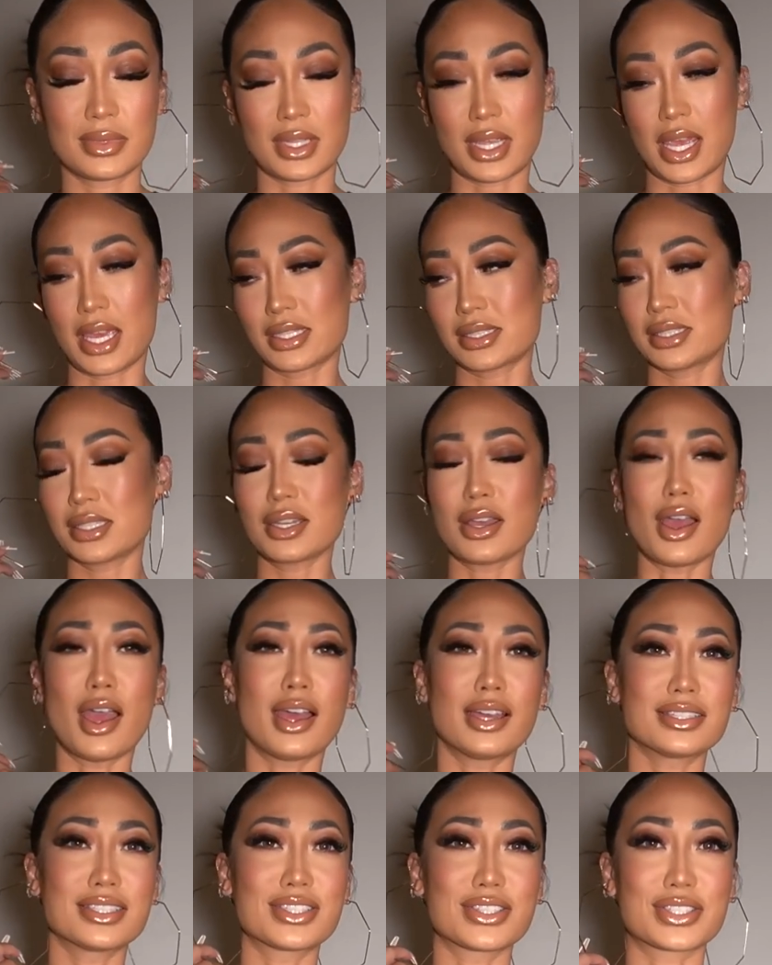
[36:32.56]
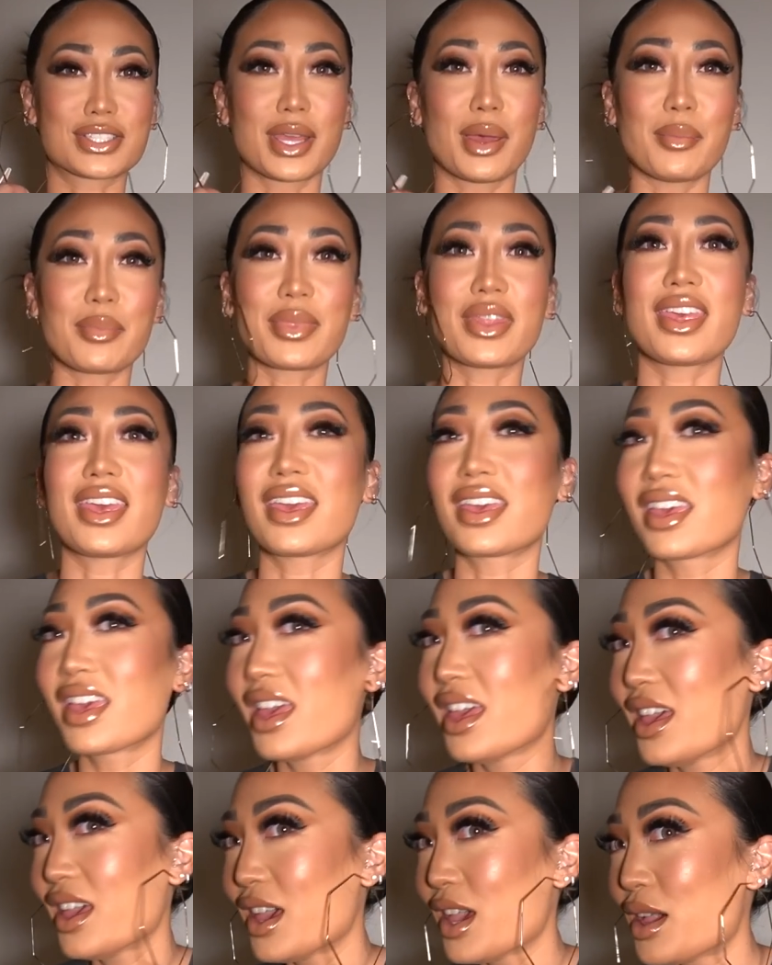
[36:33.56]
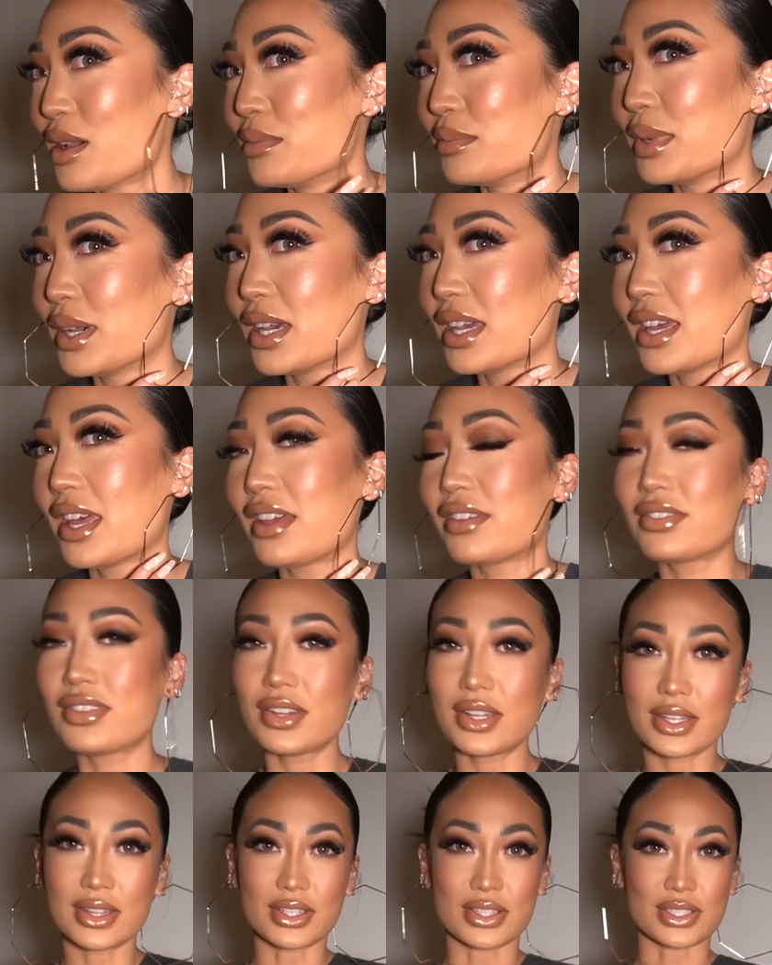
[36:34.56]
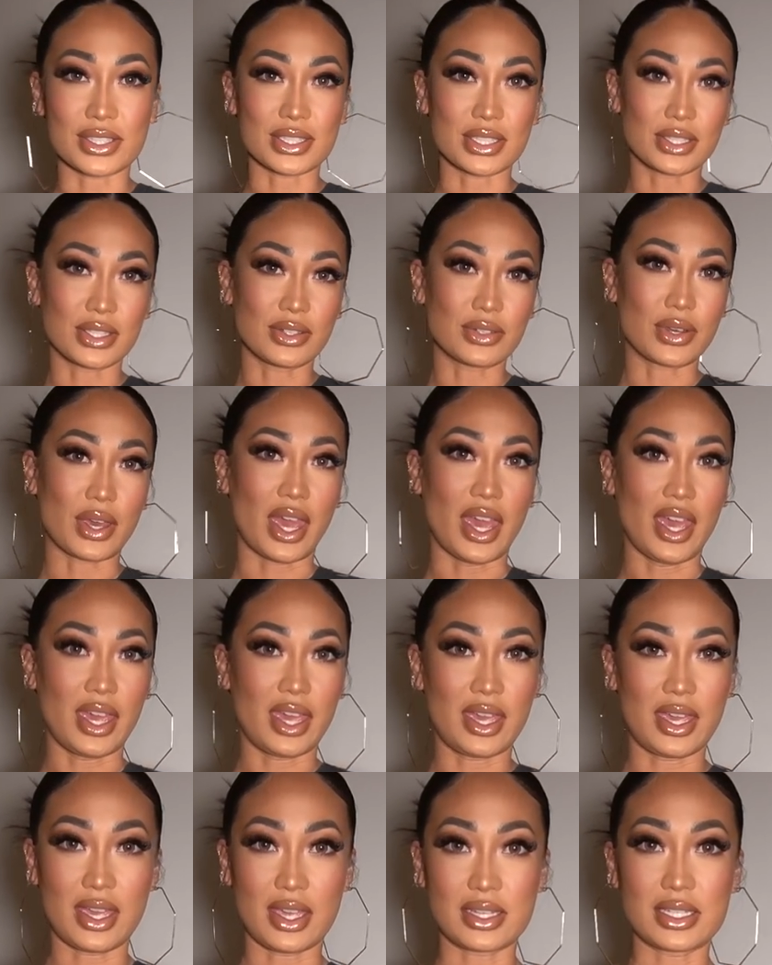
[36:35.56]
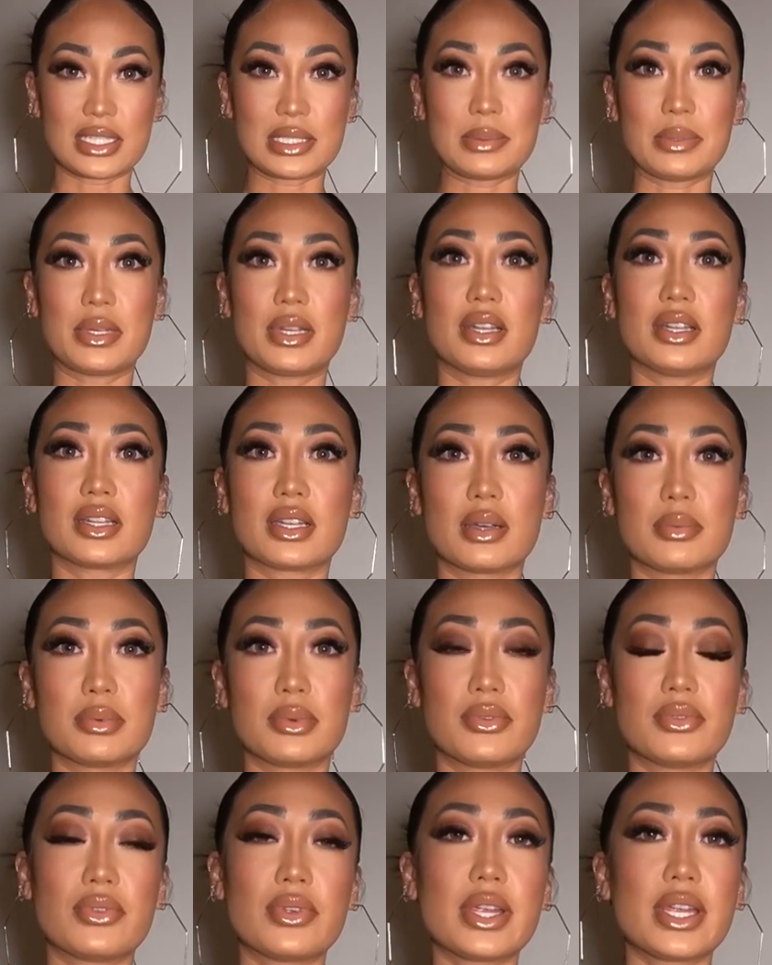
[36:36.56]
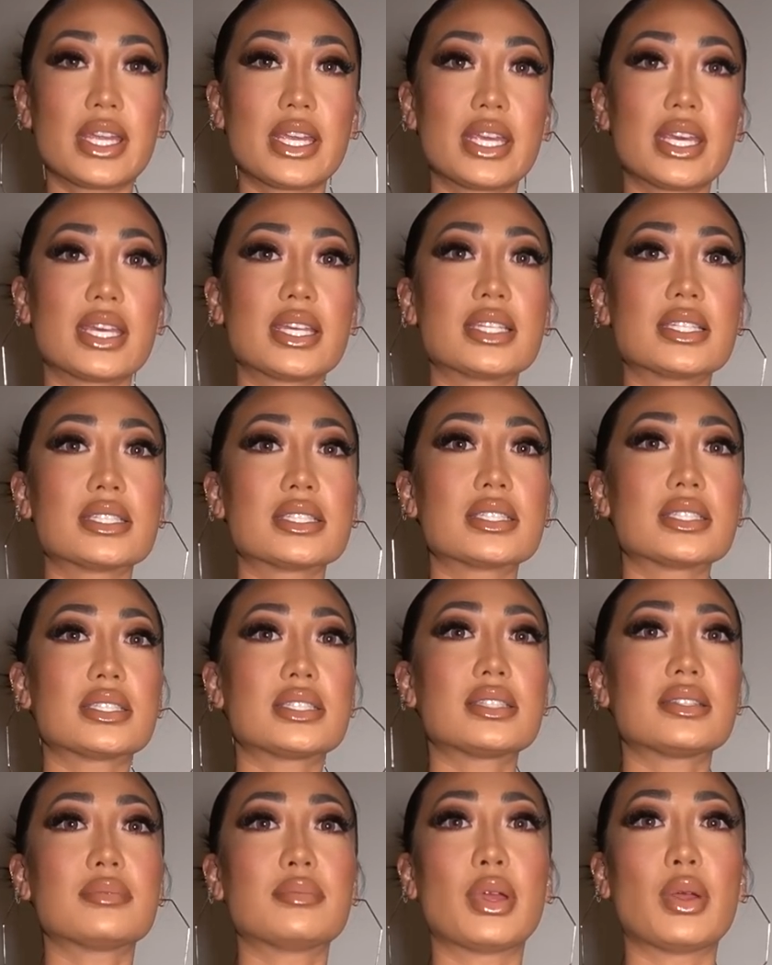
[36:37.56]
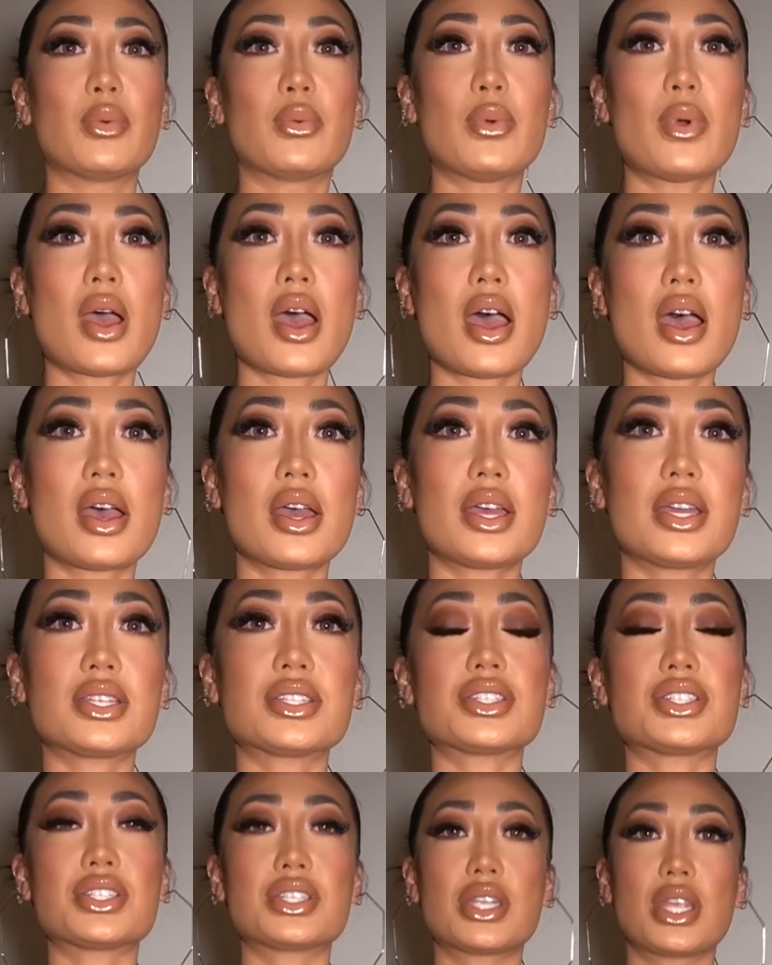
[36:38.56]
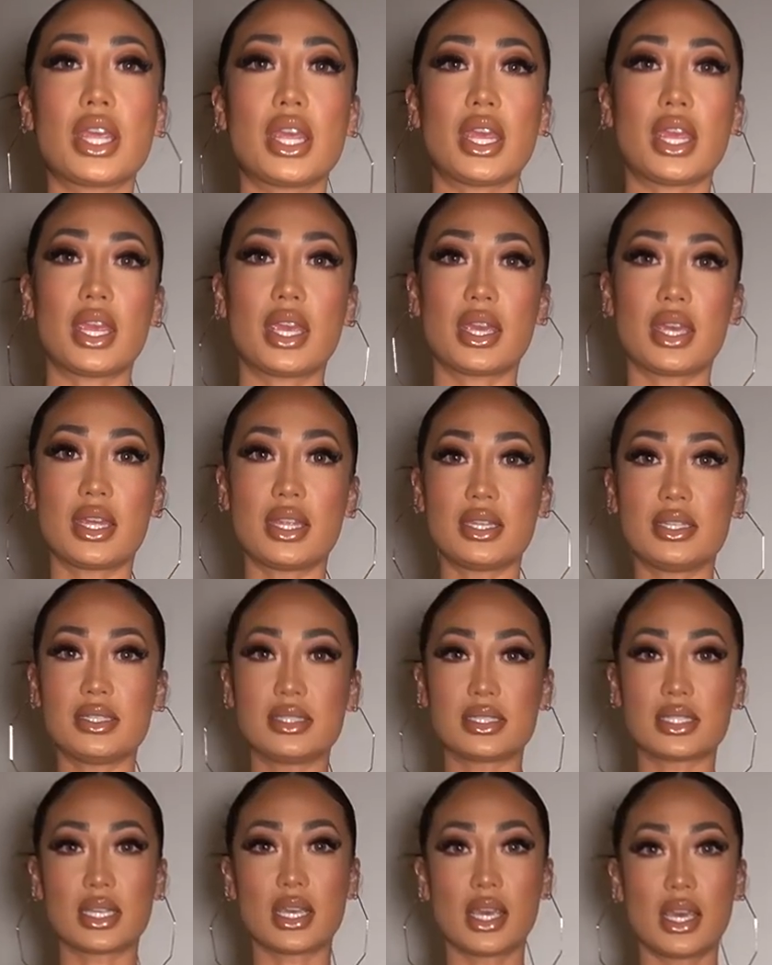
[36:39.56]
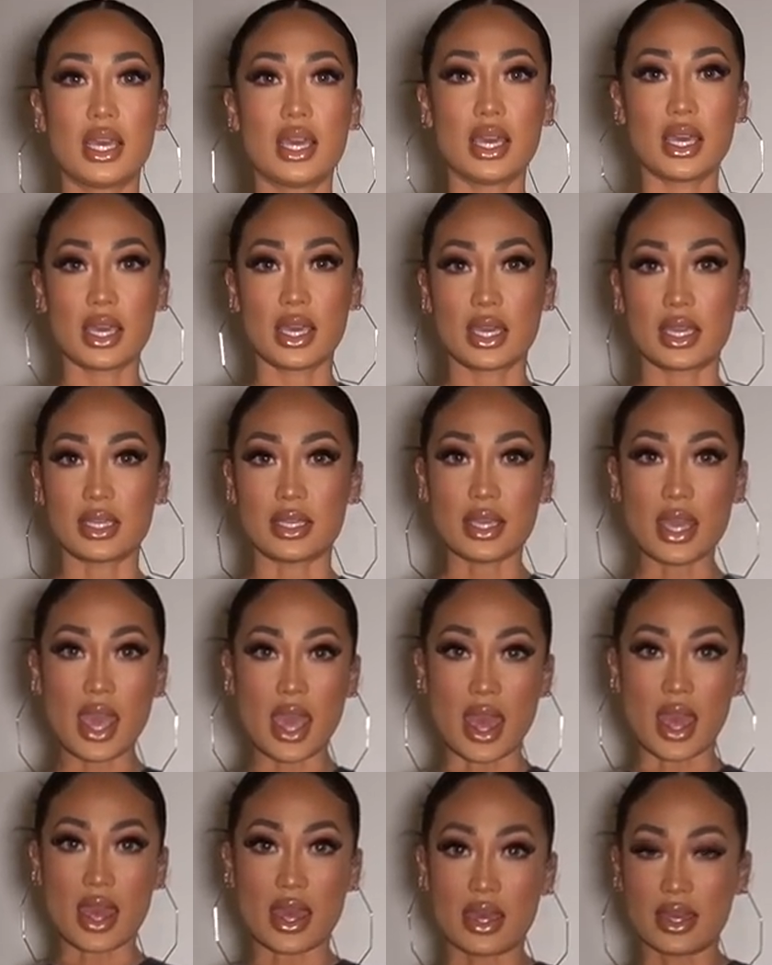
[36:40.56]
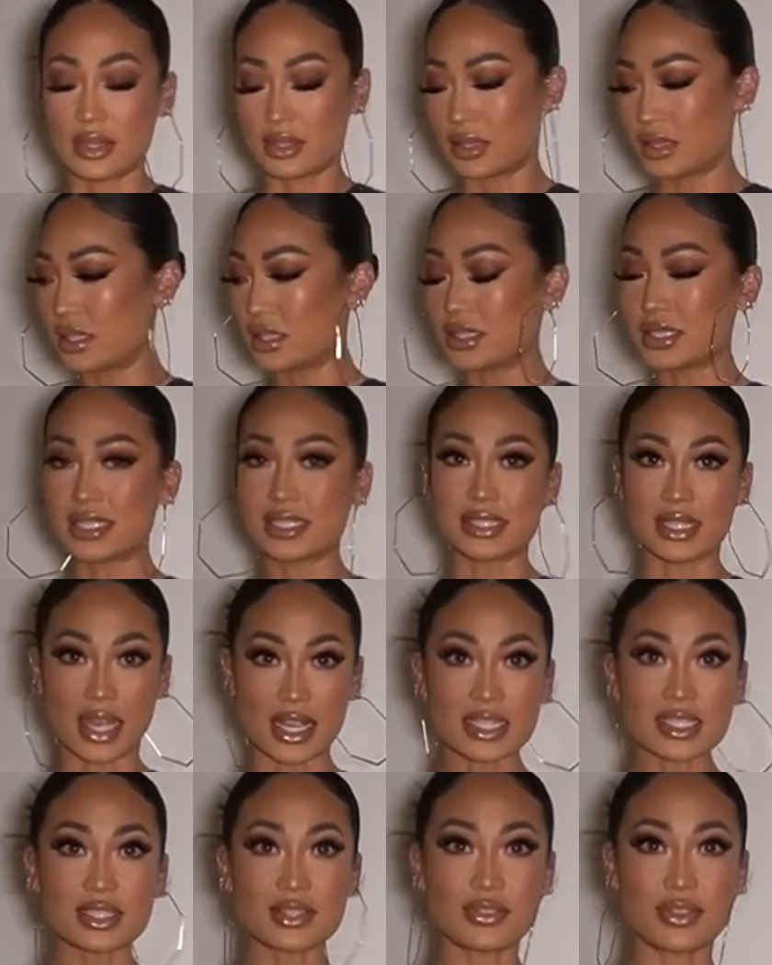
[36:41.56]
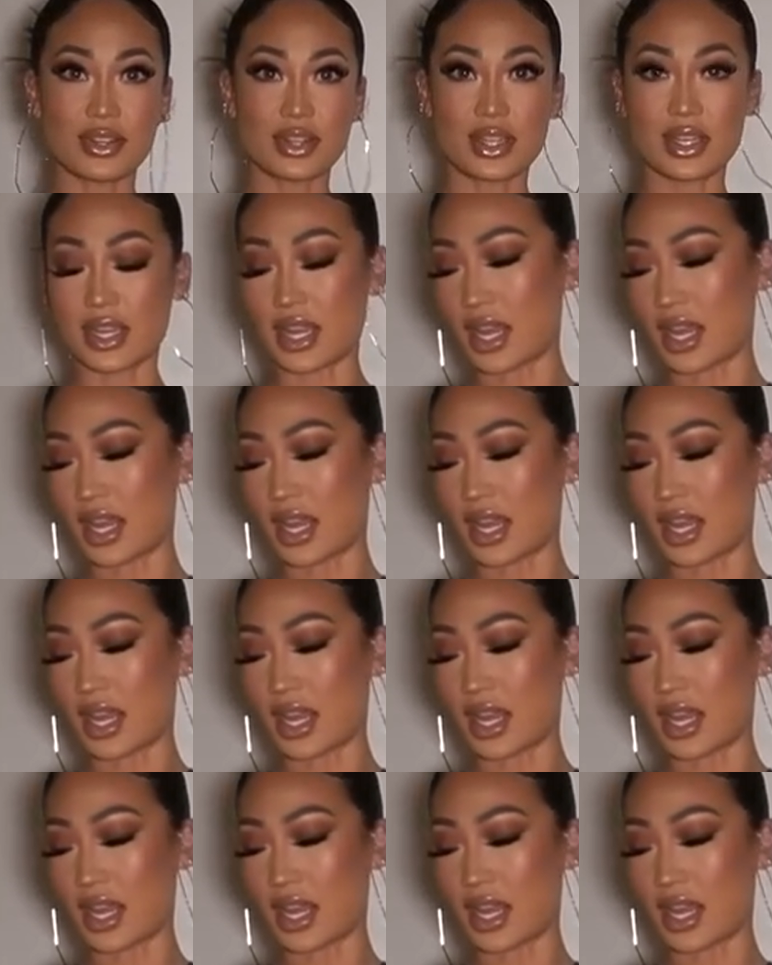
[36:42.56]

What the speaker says: hexagons or something, but I feel like they're still okay. I just put on a couple rings, my watch, and yeah, the scent for the